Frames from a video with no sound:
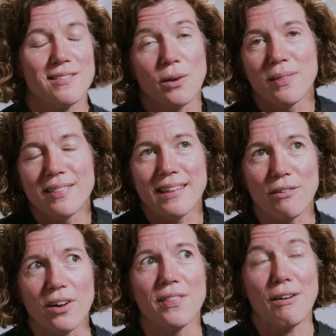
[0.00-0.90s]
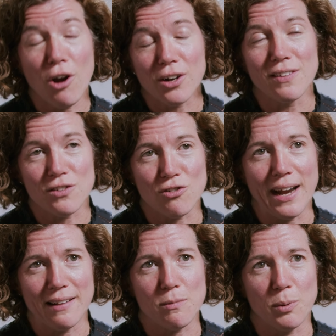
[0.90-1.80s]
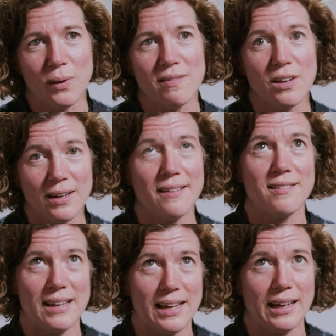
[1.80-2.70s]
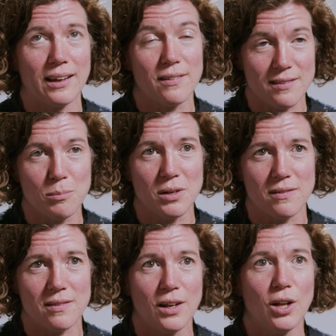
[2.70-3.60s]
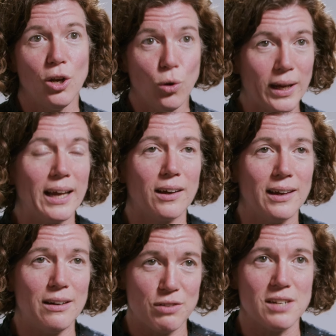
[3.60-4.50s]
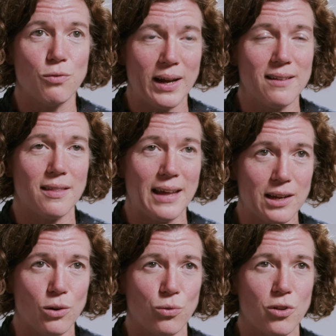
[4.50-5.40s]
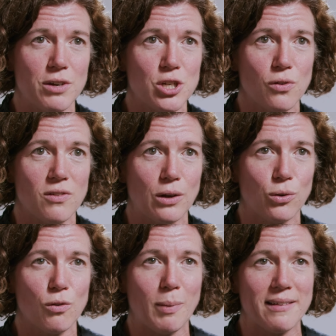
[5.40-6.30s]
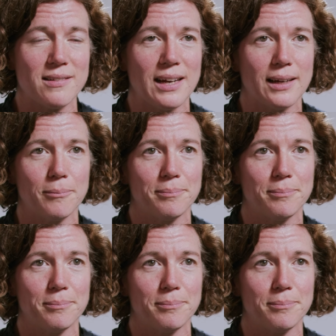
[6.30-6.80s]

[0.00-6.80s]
So there are constraints, but we're certainly seeing customers looking at innovative ways that they can also reduce single-use plastic.